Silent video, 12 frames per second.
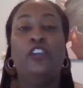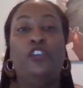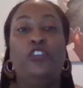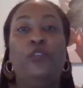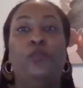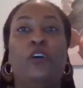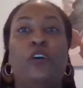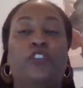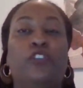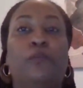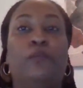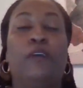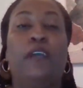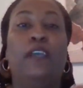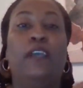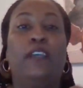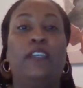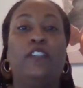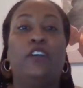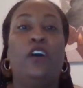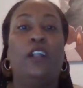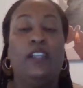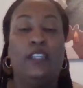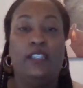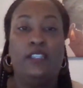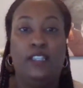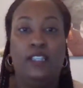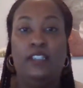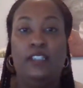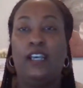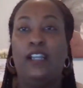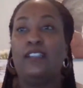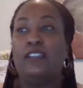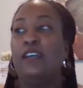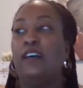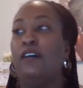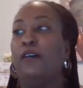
You want to pray against all of these things that is